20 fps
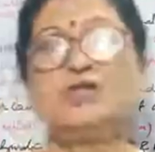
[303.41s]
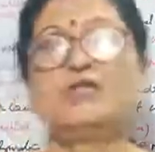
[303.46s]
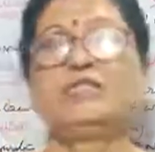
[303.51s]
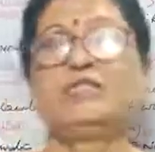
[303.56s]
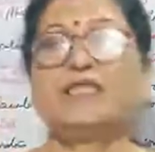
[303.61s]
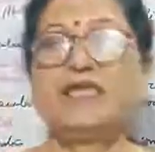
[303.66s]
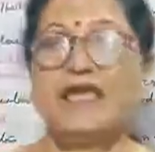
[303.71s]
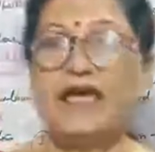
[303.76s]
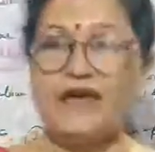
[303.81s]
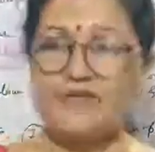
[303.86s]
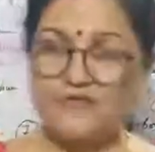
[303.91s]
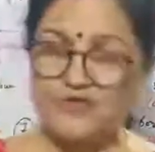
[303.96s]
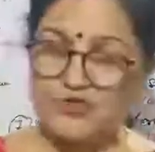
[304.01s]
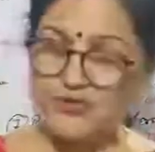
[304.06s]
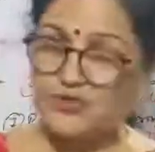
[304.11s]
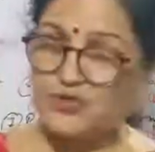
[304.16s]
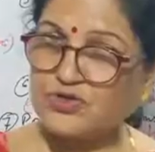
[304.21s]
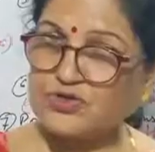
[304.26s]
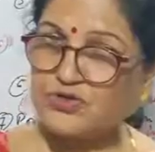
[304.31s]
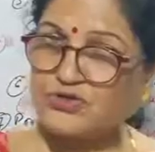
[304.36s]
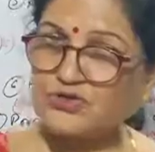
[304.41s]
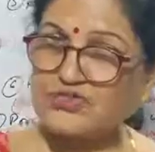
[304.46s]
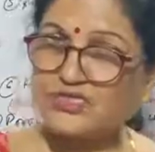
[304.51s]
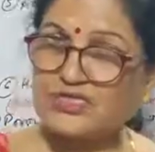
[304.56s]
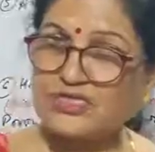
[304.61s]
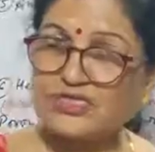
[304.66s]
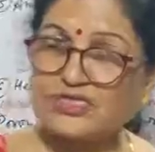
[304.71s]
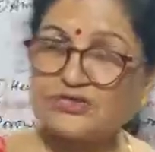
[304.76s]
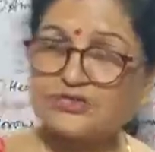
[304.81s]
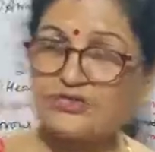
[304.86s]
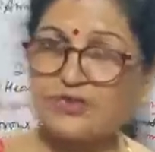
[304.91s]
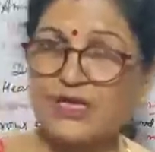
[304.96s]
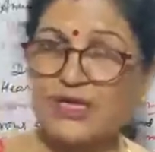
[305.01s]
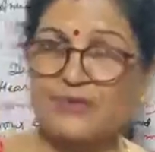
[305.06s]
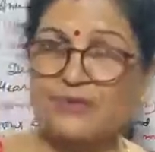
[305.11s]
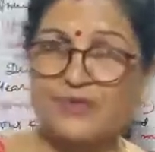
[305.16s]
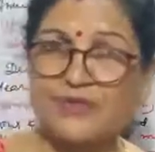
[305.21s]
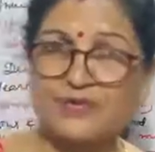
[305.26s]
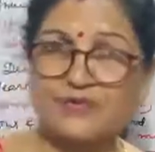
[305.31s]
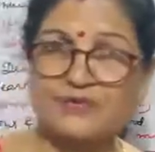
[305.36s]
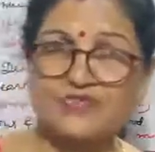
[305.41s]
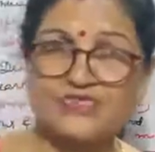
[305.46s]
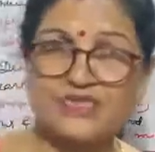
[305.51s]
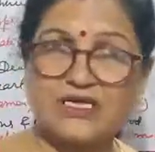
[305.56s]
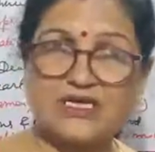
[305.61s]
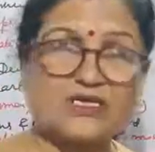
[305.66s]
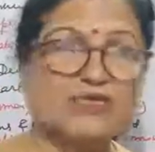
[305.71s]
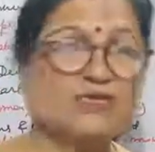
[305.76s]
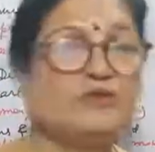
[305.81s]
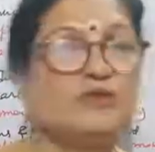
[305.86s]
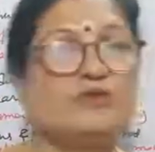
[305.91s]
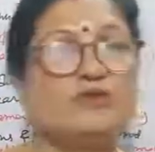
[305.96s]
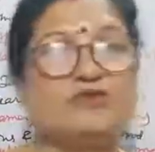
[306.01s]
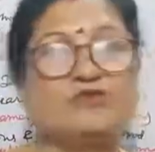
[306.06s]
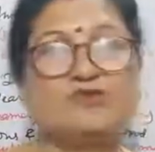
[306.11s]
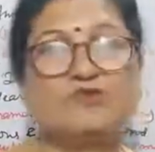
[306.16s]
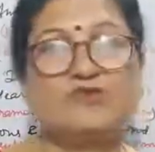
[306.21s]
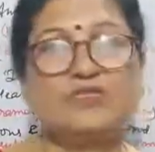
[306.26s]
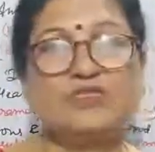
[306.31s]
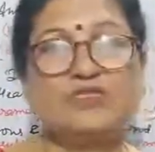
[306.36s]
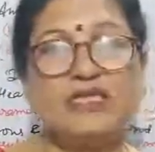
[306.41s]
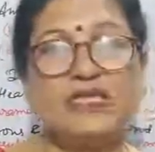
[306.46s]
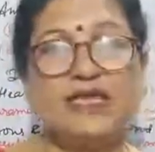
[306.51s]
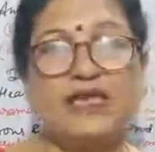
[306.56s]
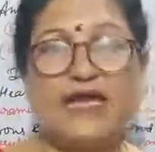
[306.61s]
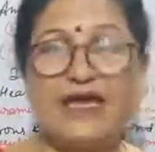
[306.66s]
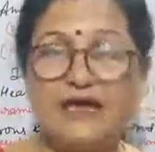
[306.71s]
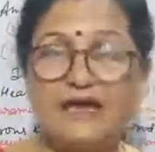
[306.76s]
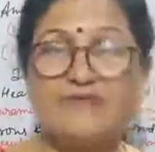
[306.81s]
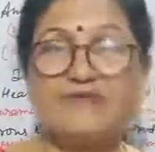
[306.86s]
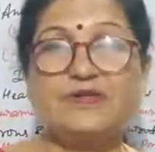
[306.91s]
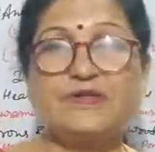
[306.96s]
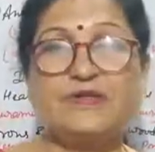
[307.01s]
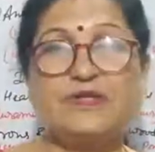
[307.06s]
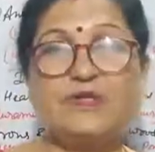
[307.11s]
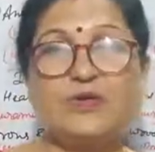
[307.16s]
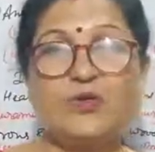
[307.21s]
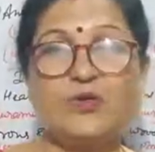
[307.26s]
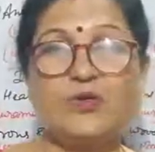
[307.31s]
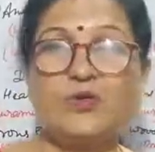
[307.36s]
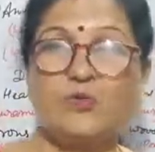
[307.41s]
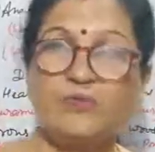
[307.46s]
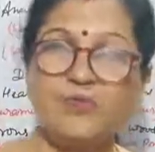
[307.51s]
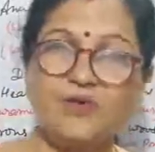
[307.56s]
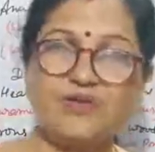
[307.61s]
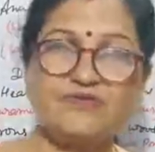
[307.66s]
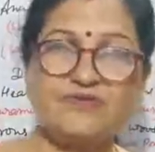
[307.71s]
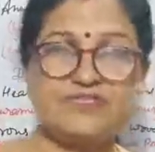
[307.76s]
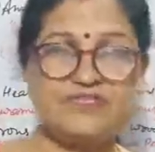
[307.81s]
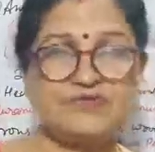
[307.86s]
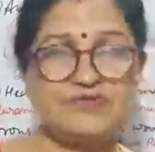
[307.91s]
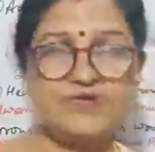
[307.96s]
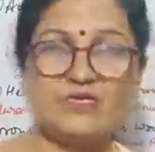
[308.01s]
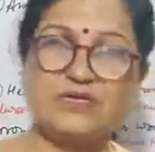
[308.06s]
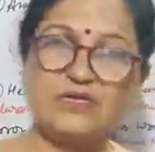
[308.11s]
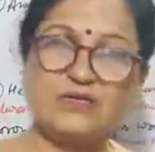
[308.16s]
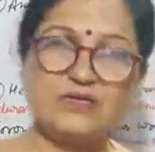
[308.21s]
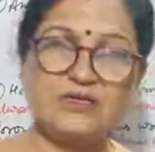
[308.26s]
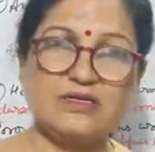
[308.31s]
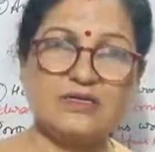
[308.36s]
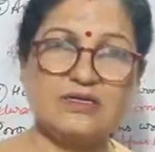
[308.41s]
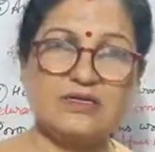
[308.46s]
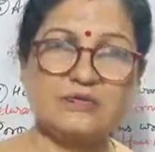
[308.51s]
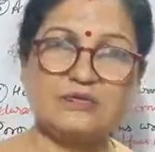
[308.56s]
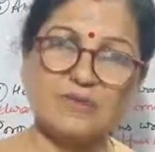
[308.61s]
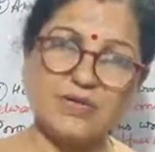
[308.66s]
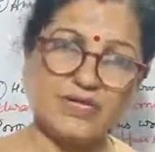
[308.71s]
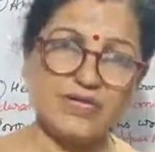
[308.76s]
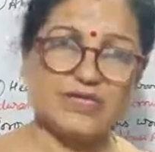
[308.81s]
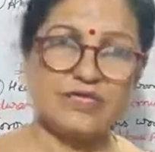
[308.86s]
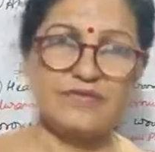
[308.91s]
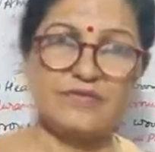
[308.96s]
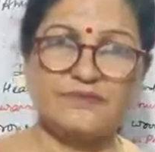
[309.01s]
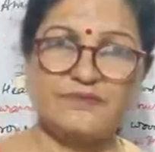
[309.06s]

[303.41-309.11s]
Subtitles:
they have to produce the new cambium cell, so they have open vascular bundle.